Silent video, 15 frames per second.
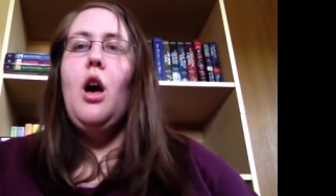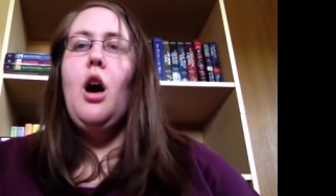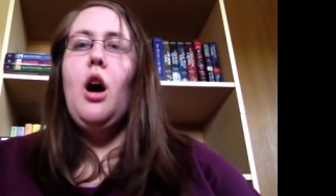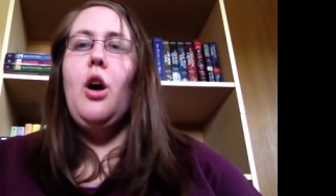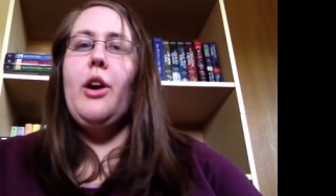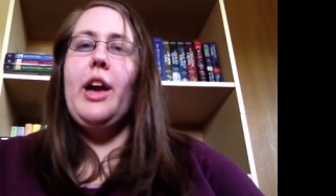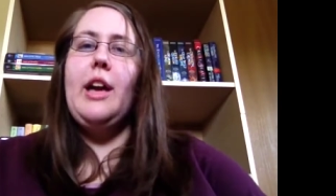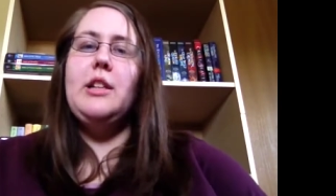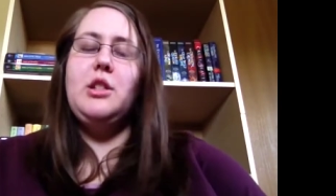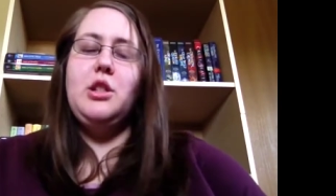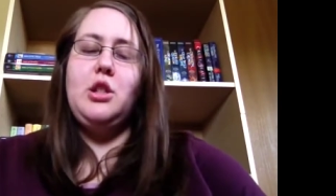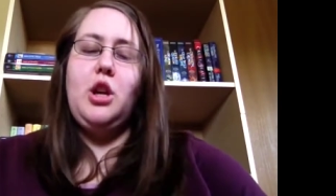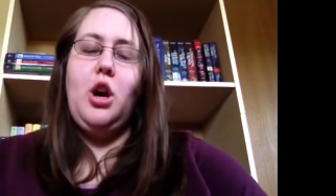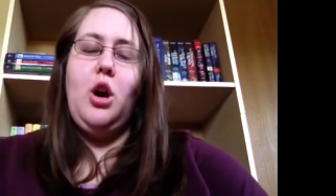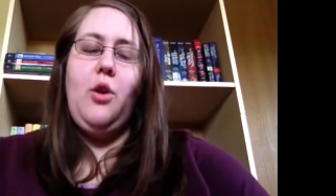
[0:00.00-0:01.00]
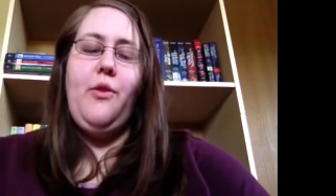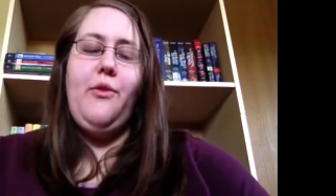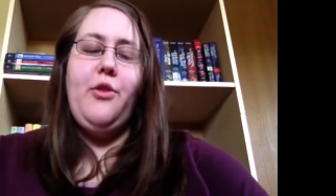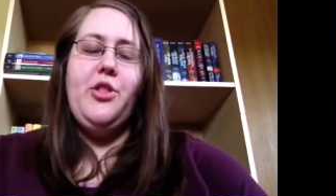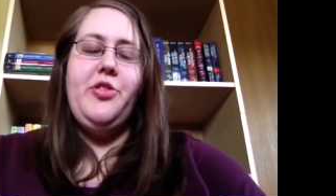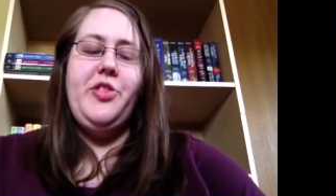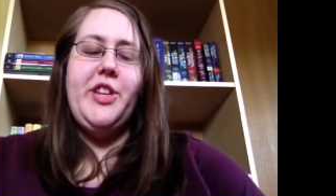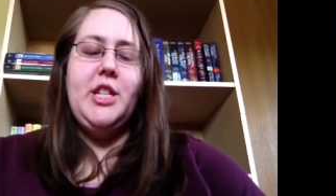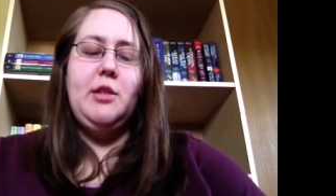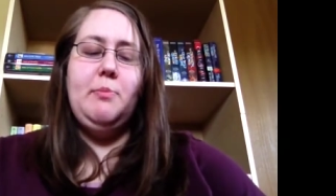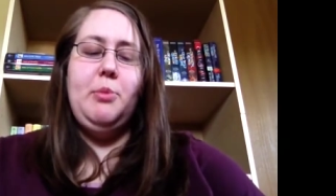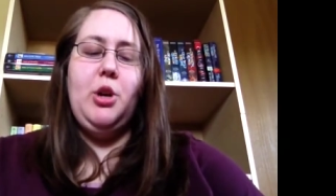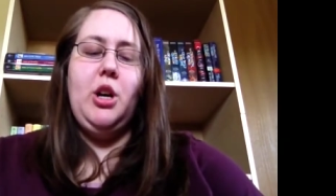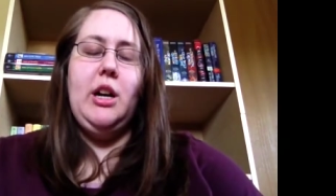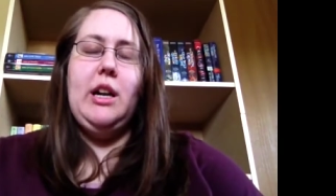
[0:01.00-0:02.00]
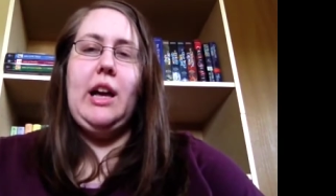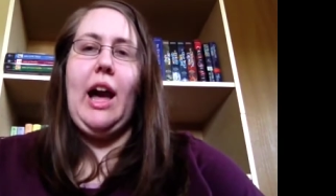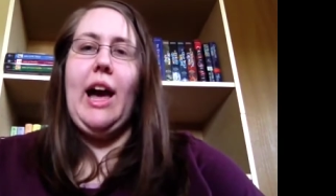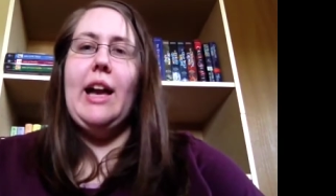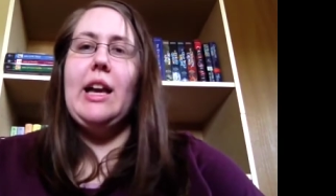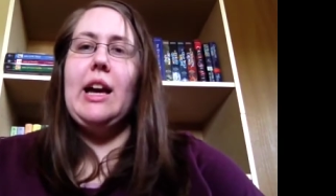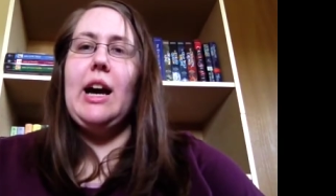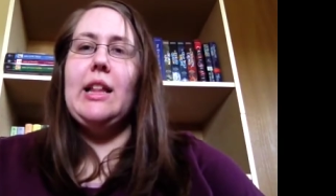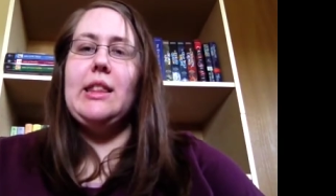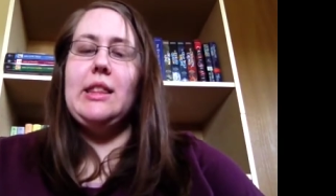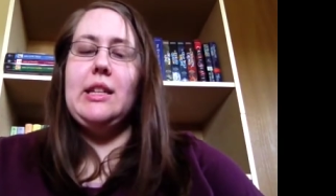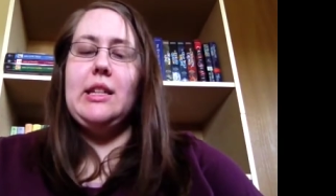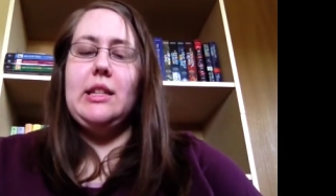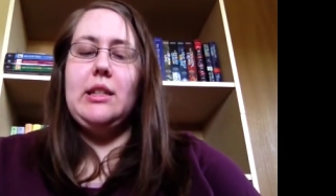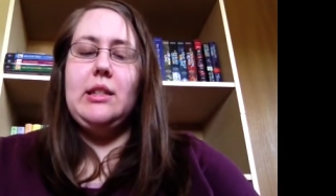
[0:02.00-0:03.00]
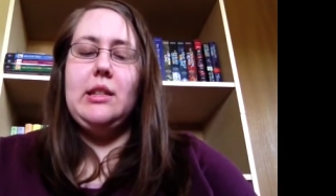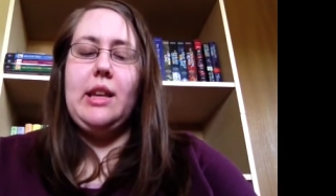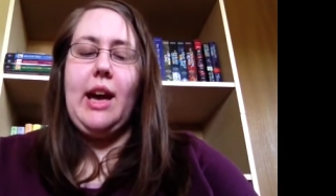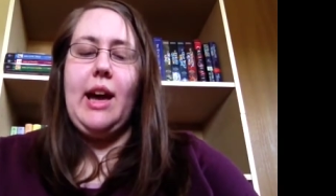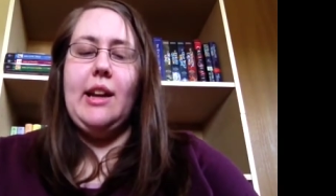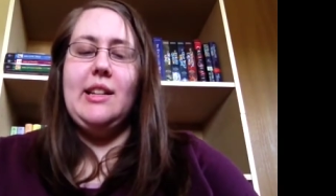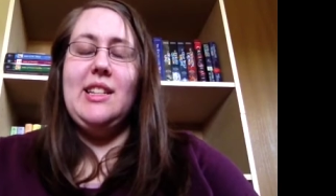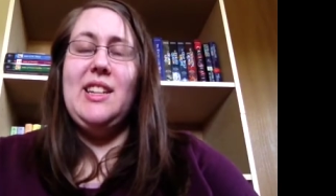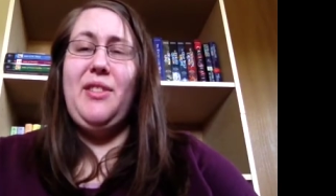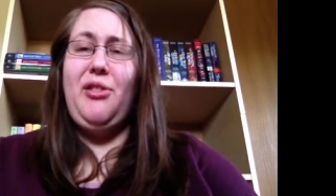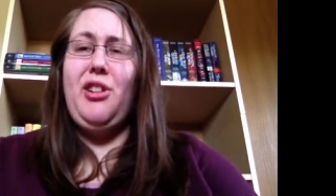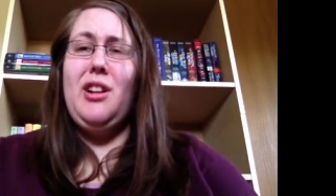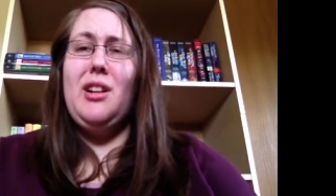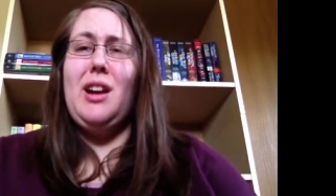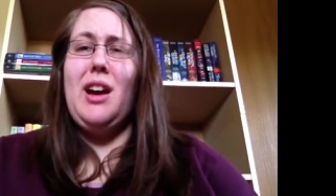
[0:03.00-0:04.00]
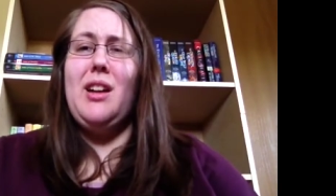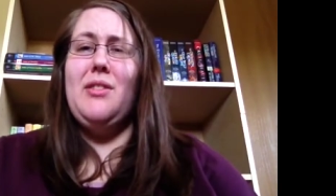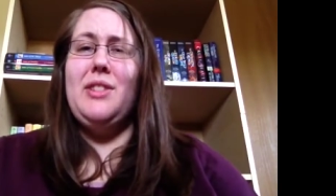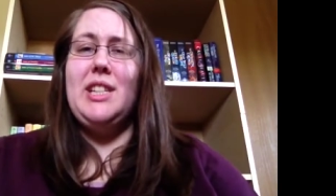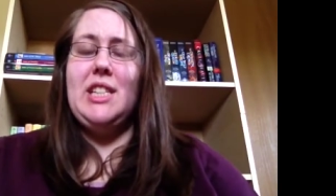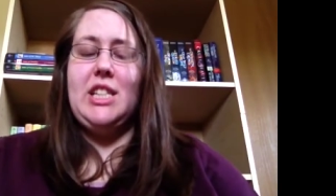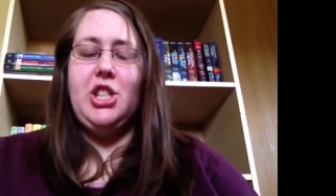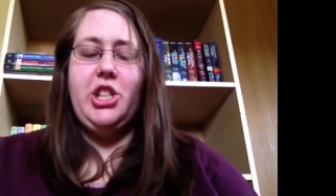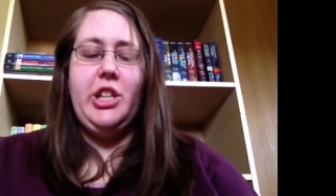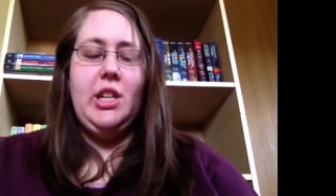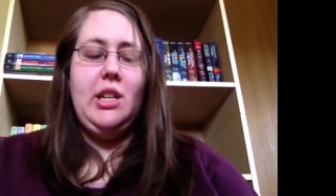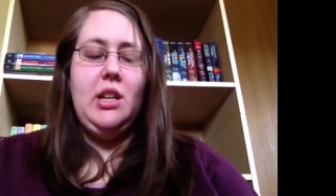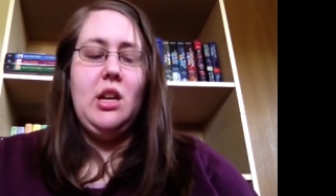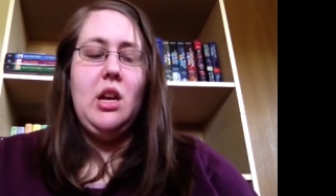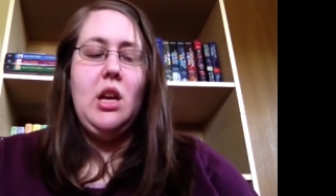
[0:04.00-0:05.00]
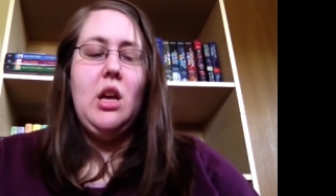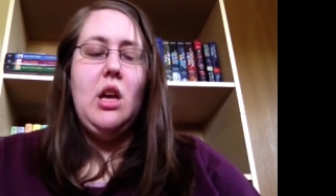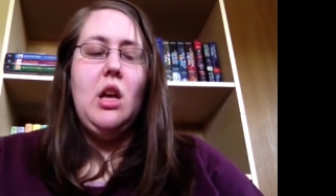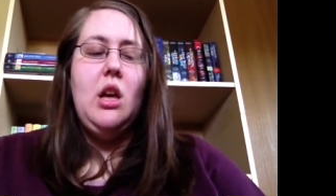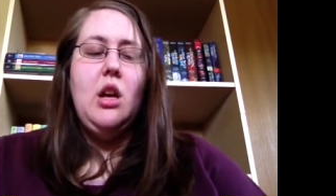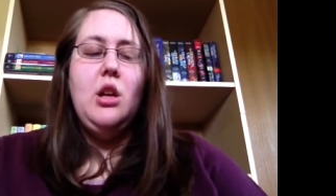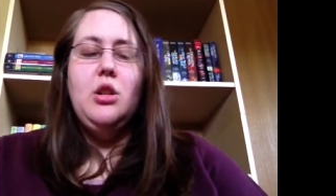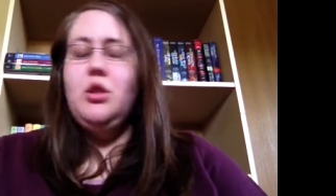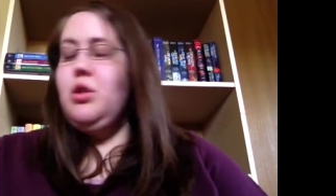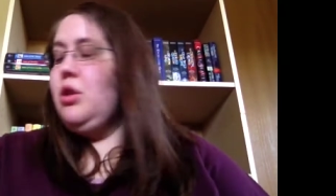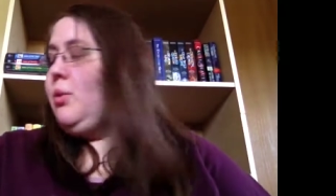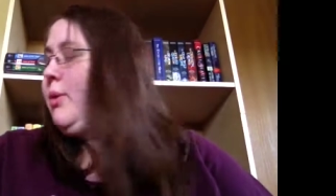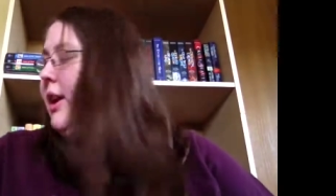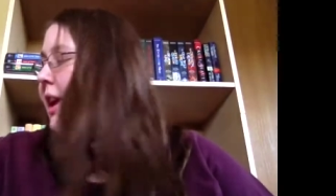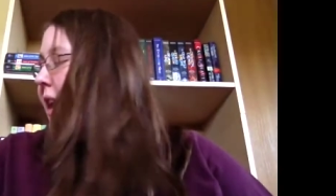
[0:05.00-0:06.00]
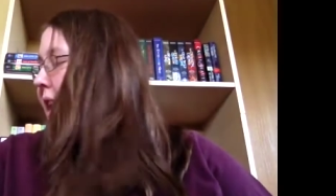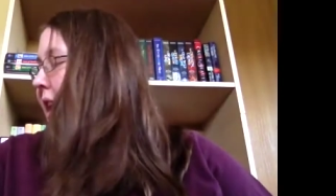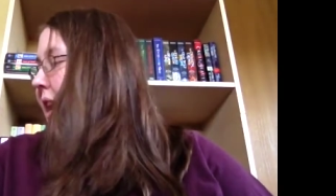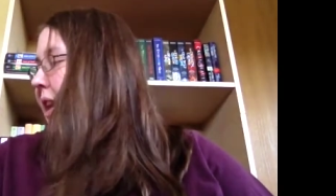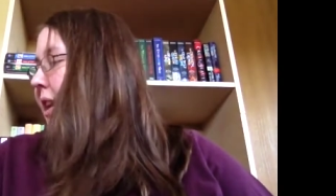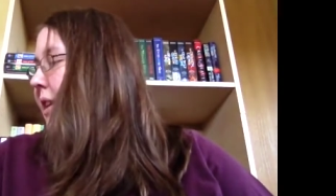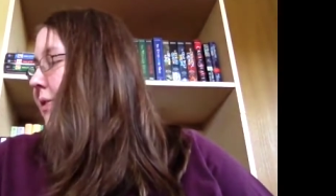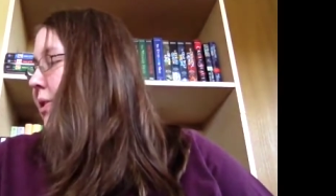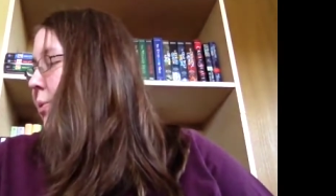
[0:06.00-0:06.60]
Okay, so for this book, I got this at a different kind of edition to the one I have.